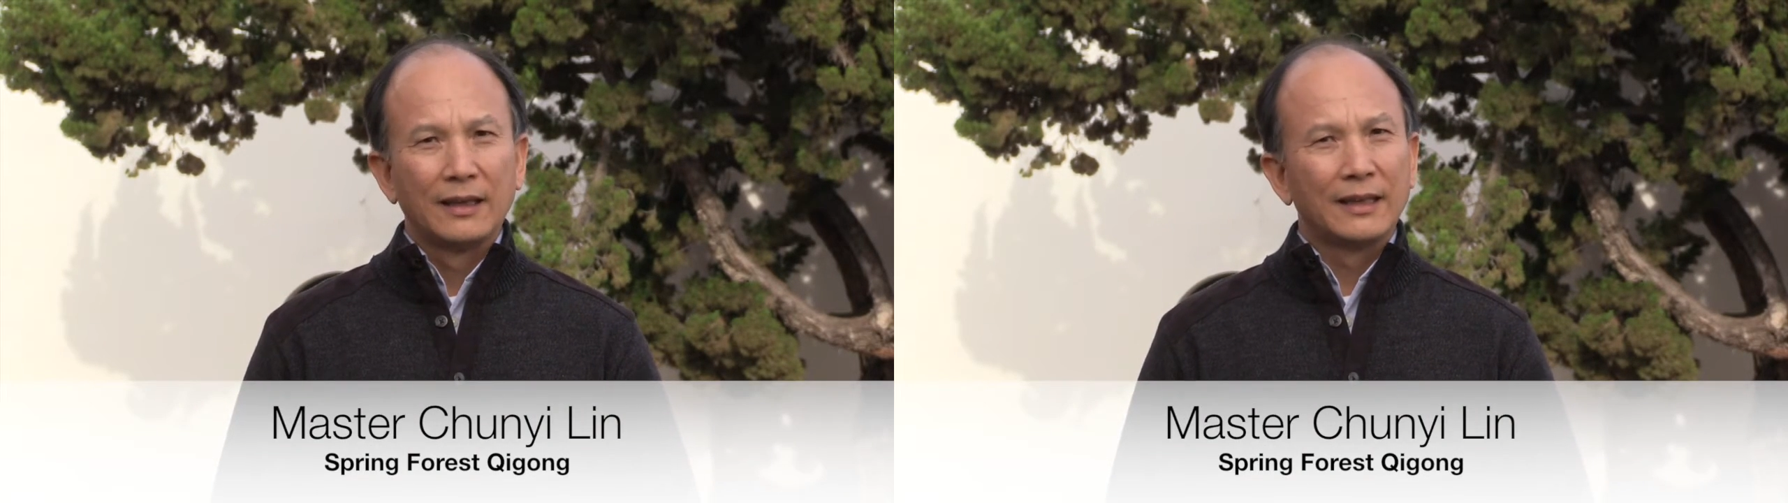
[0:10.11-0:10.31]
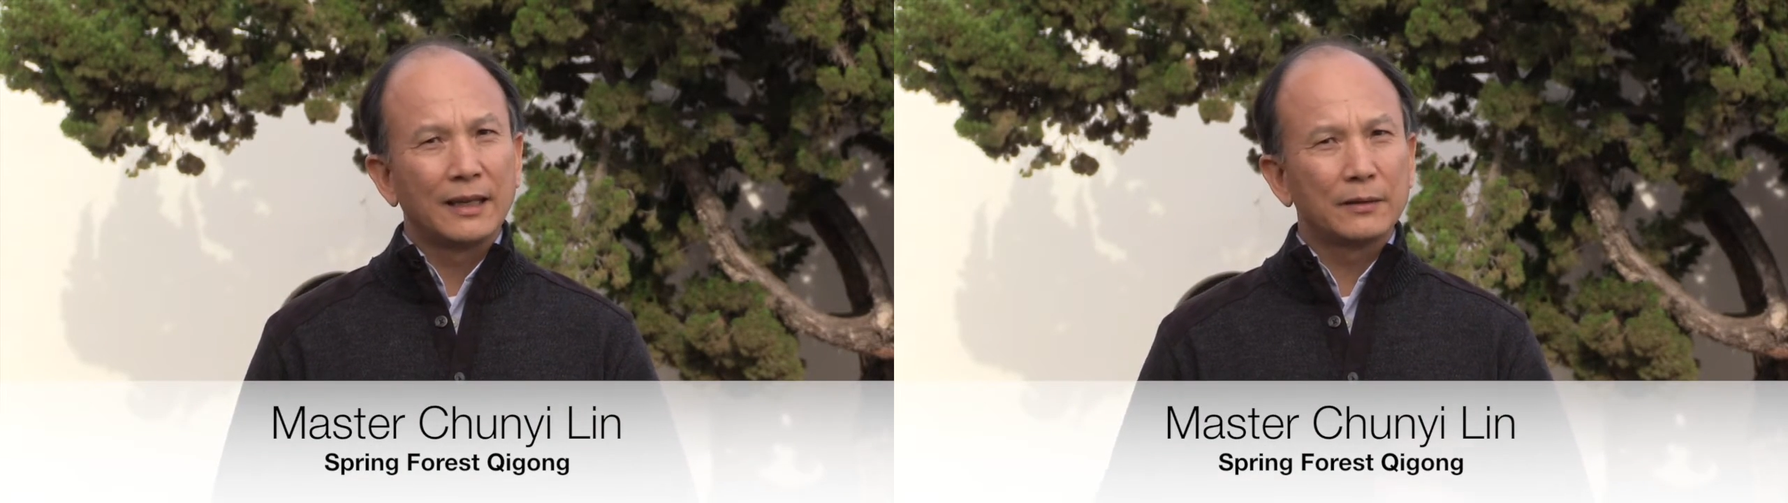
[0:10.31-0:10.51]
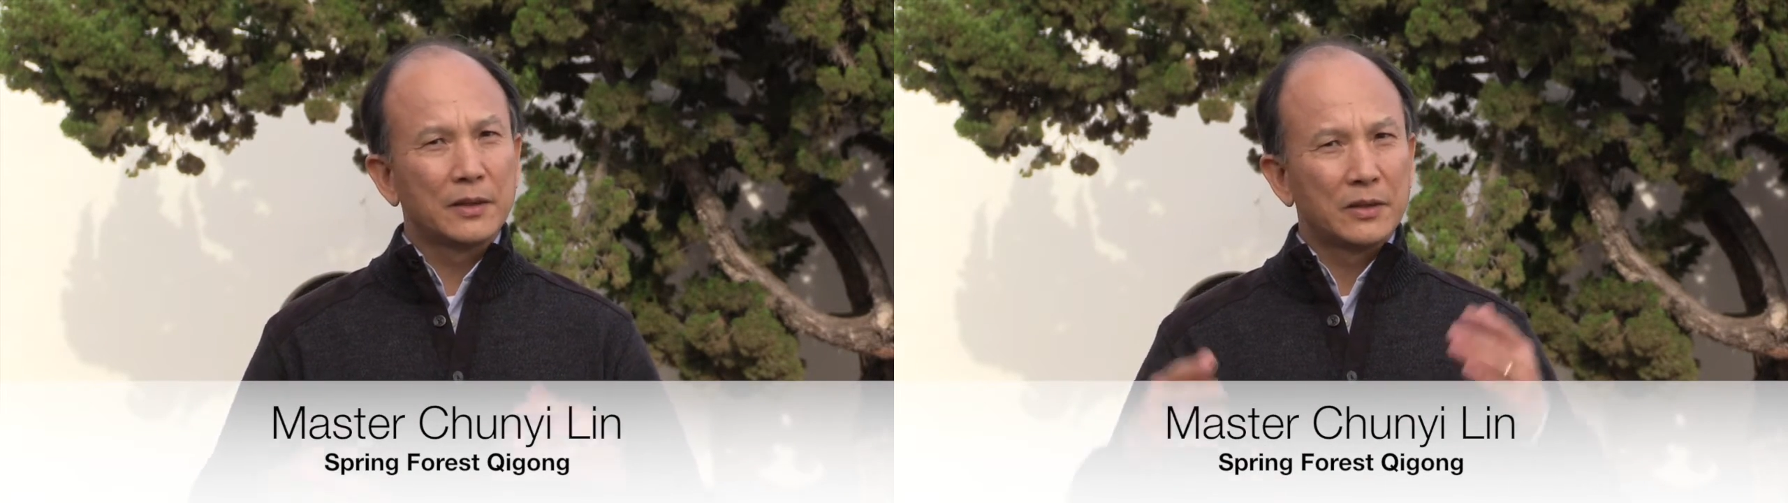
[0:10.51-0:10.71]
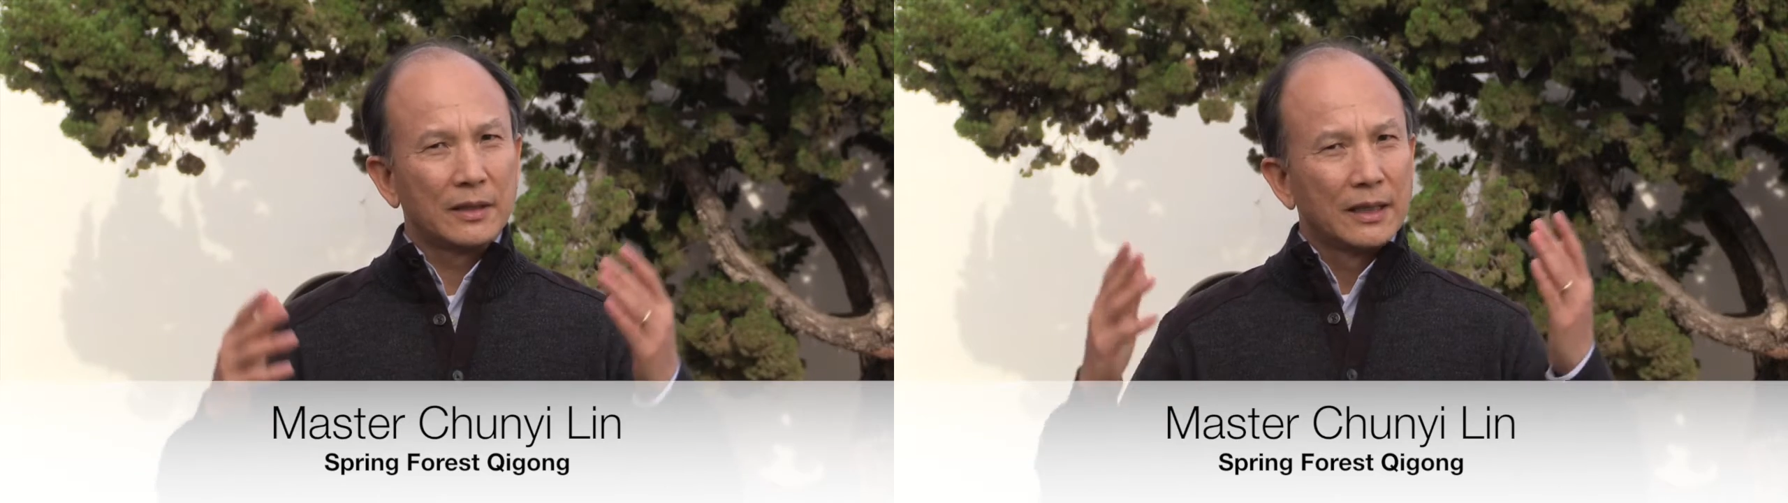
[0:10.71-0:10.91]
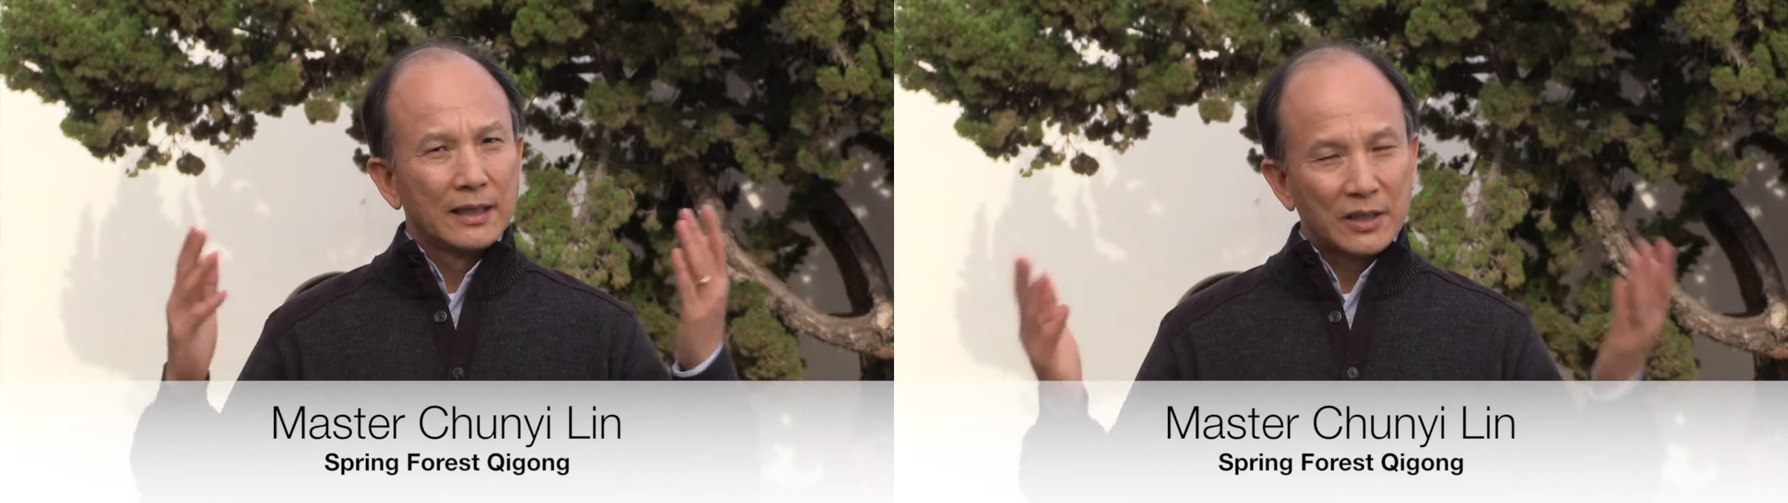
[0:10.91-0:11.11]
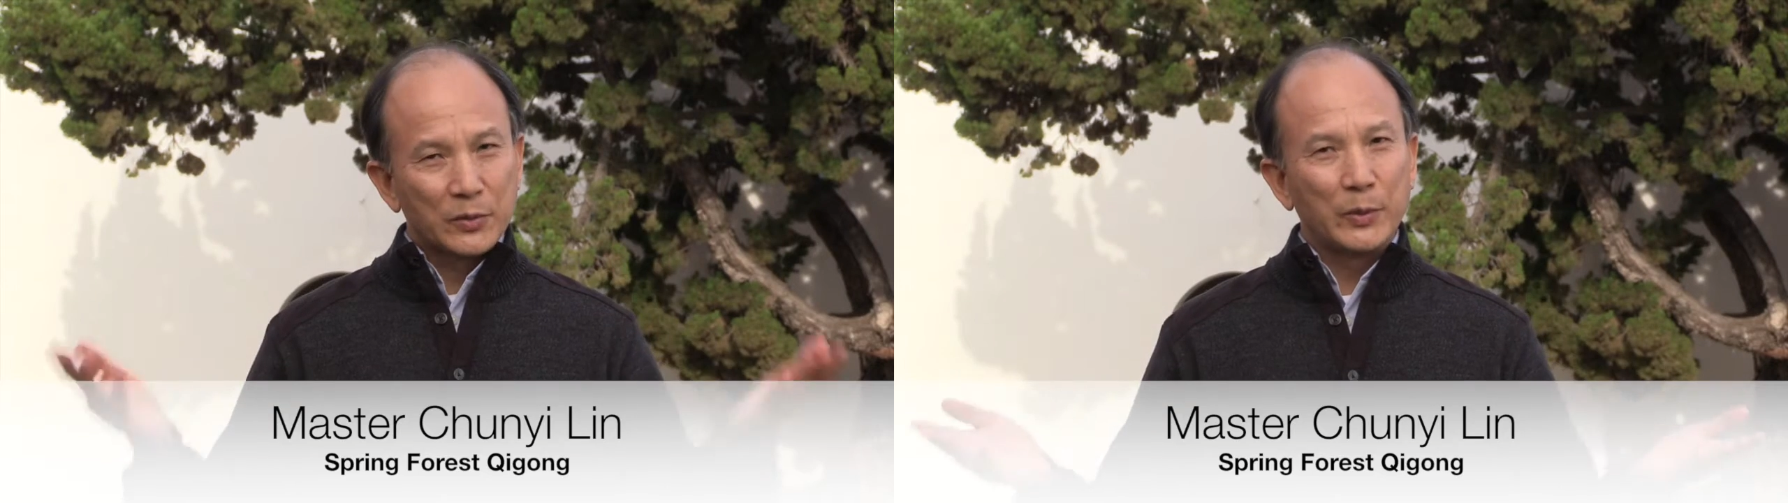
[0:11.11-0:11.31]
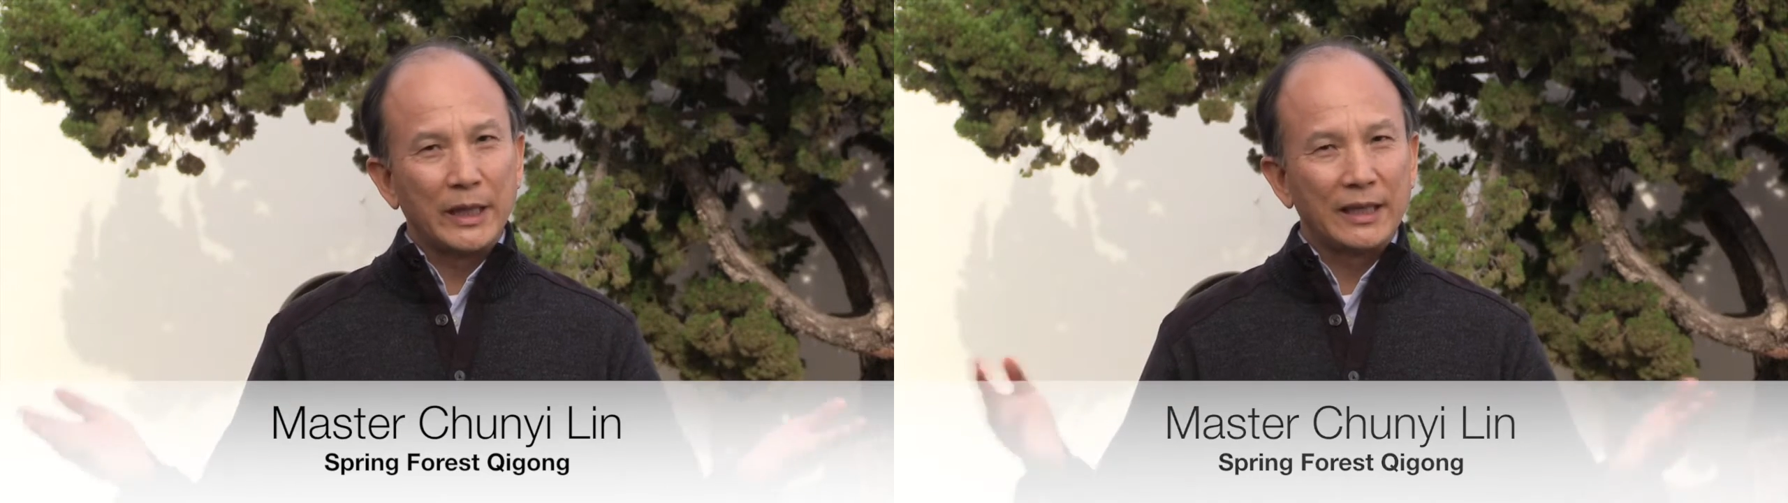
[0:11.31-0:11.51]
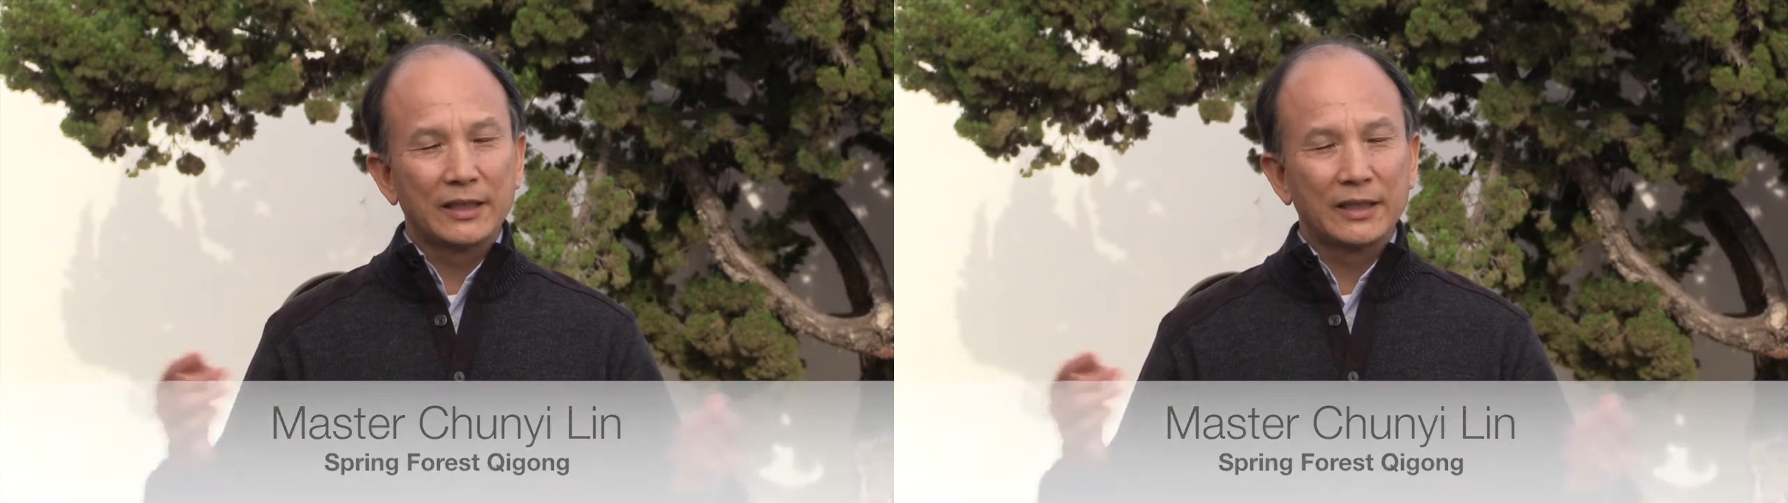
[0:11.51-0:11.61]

Now, this spring